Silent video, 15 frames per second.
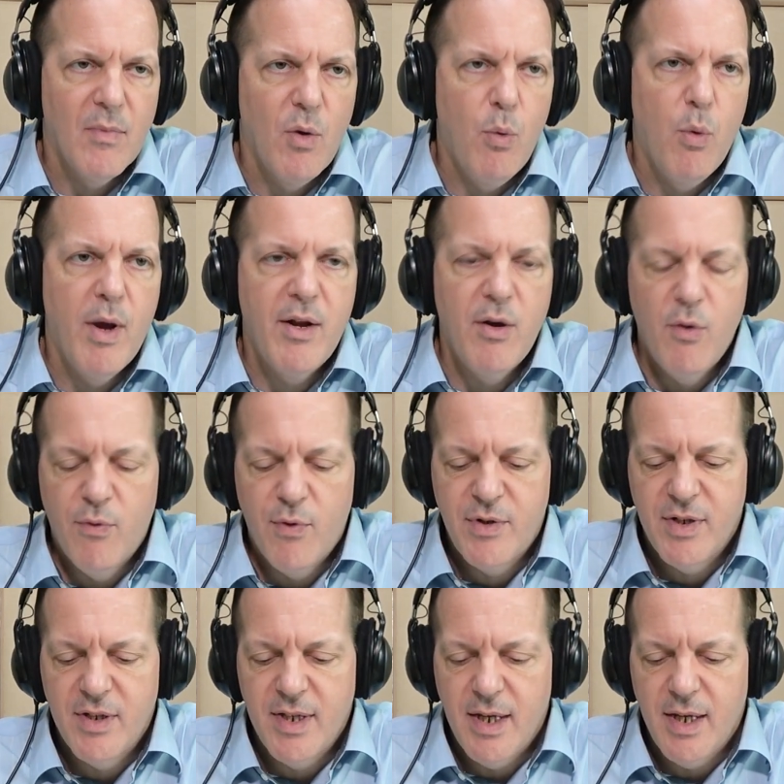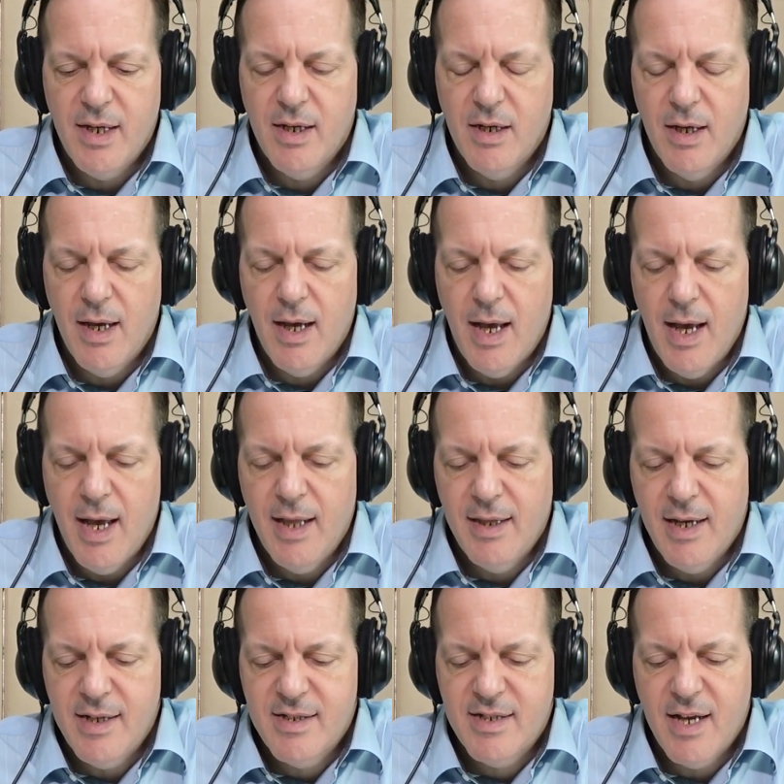went over to the
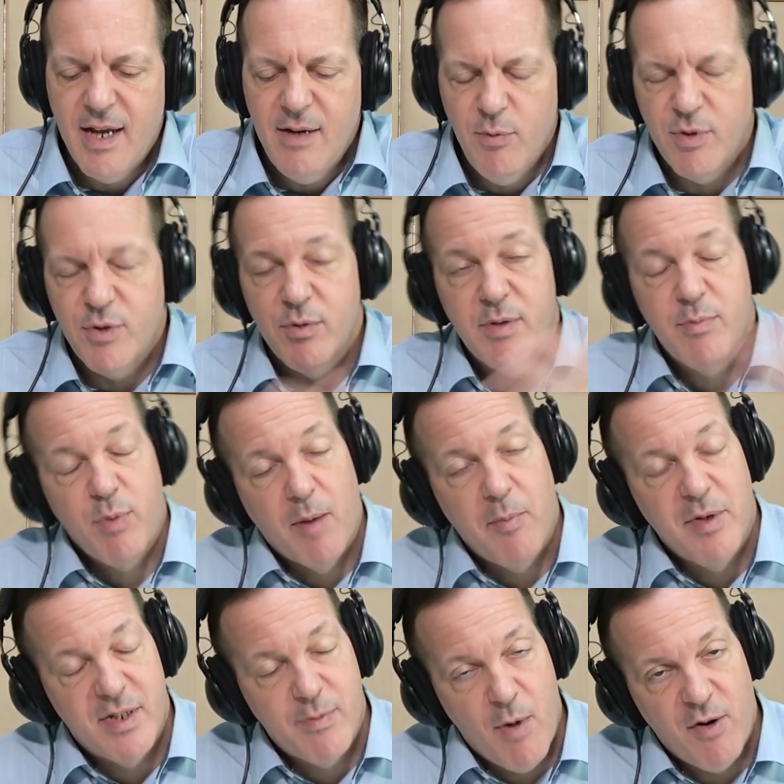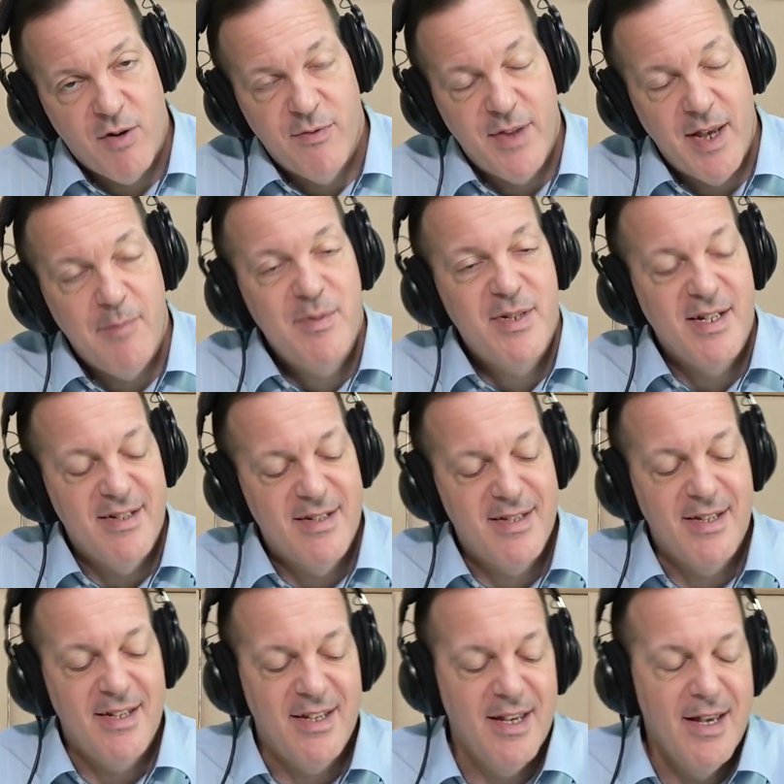Allied side, which was probably smart of them since
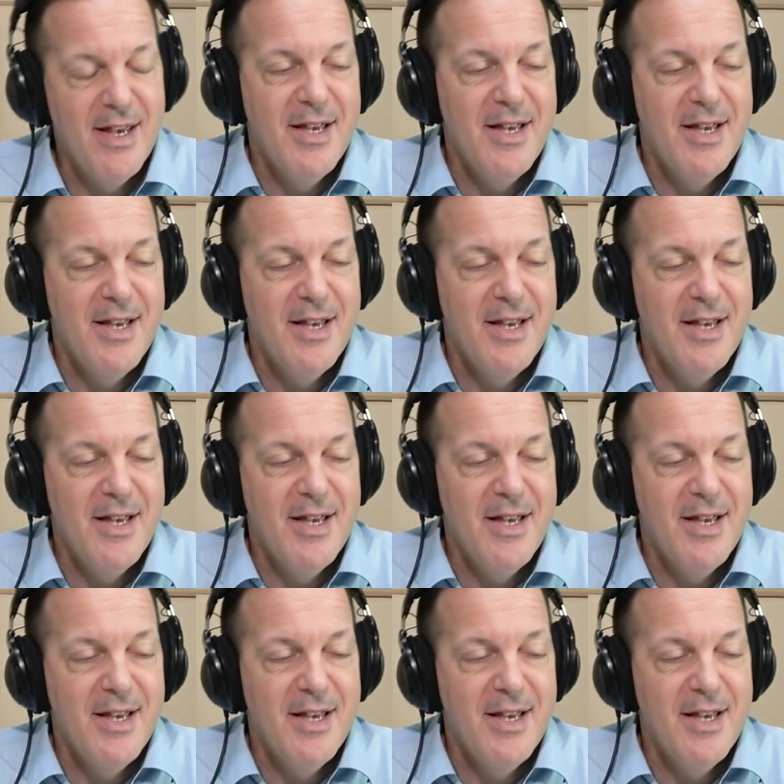the